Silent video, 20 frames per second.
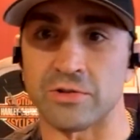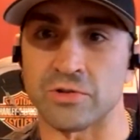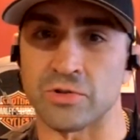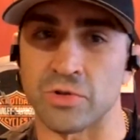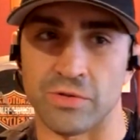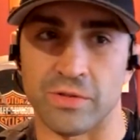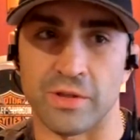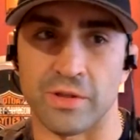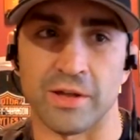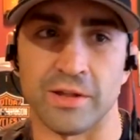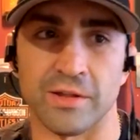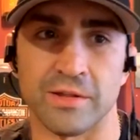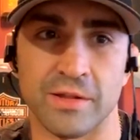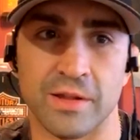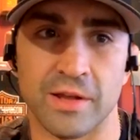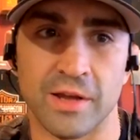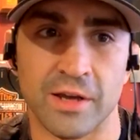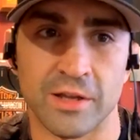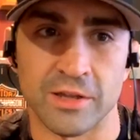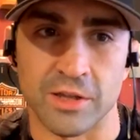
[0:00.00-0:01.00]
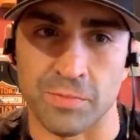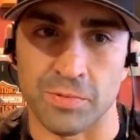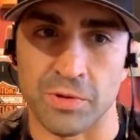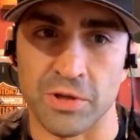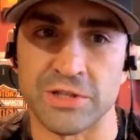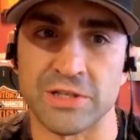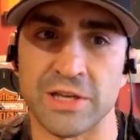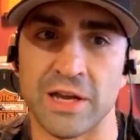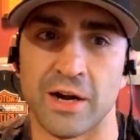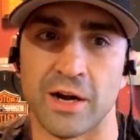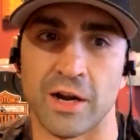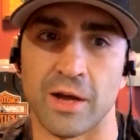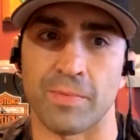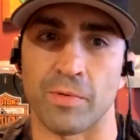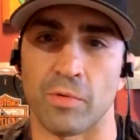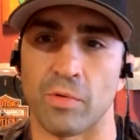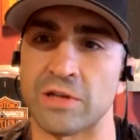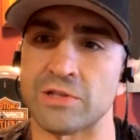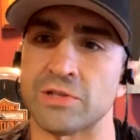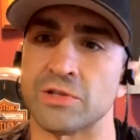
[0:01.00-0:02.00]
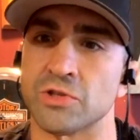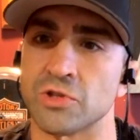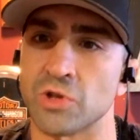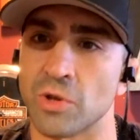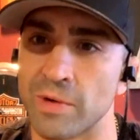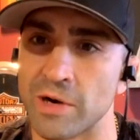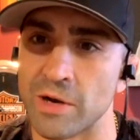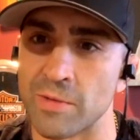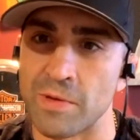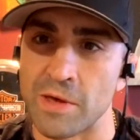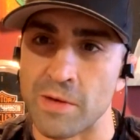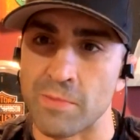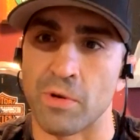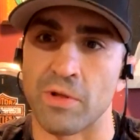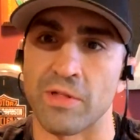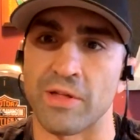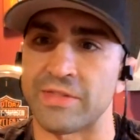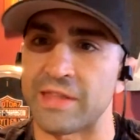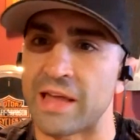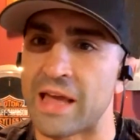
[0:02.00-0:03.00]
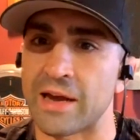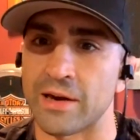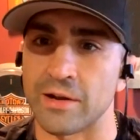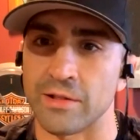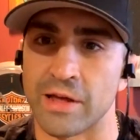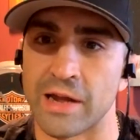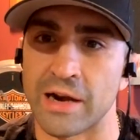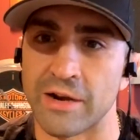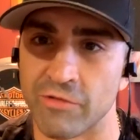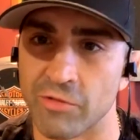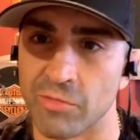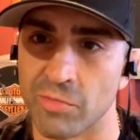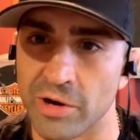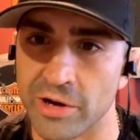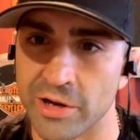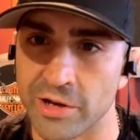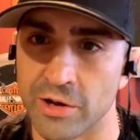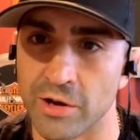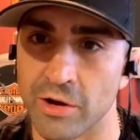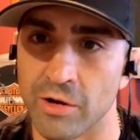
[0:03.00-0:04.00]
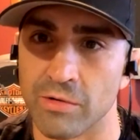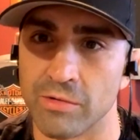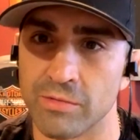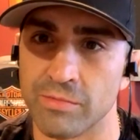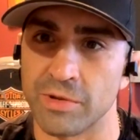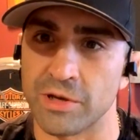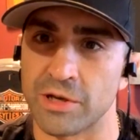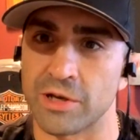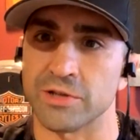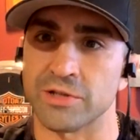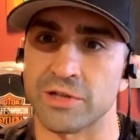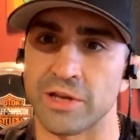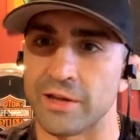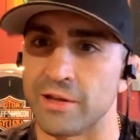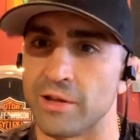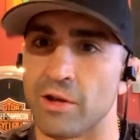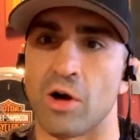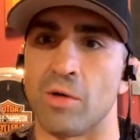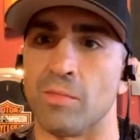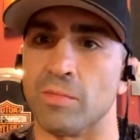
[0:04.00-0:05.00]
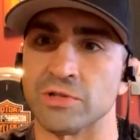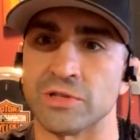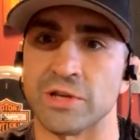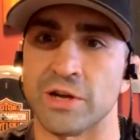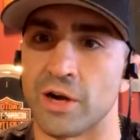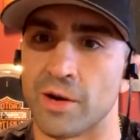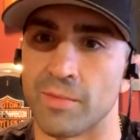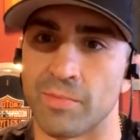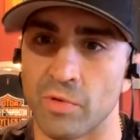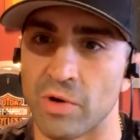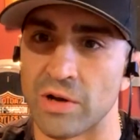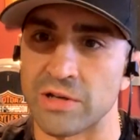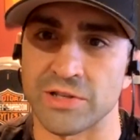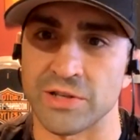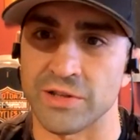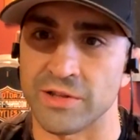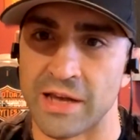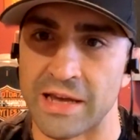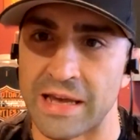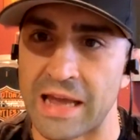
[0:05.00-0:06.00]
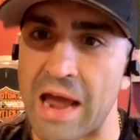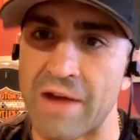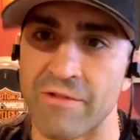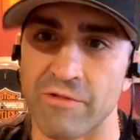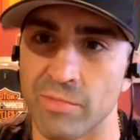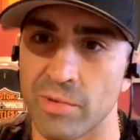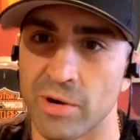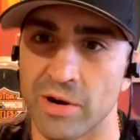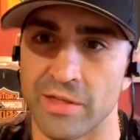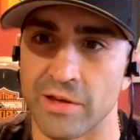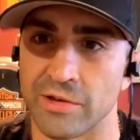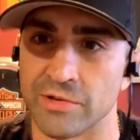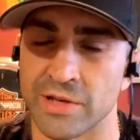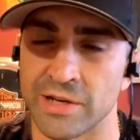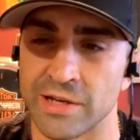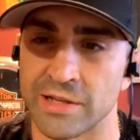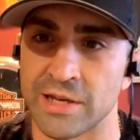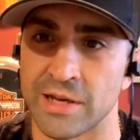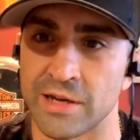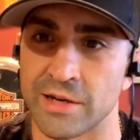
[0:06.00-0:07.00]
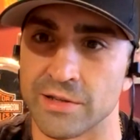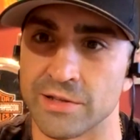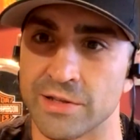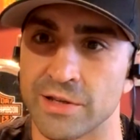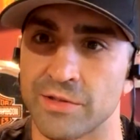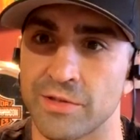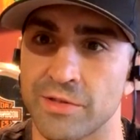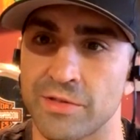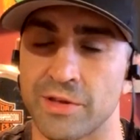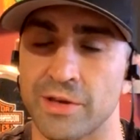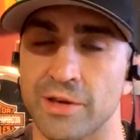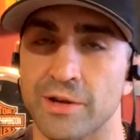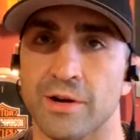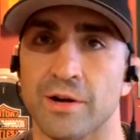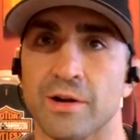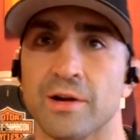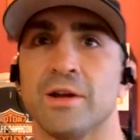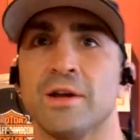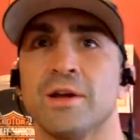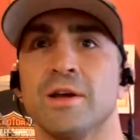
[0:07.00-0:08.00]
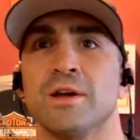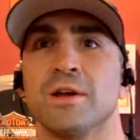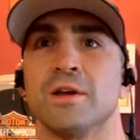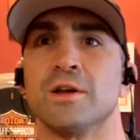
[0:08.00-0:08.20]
So the police ended up arresting so many people that they had to let everybody go, because they almost ended up arresting like everybody that was in attendance at the theater. Wow.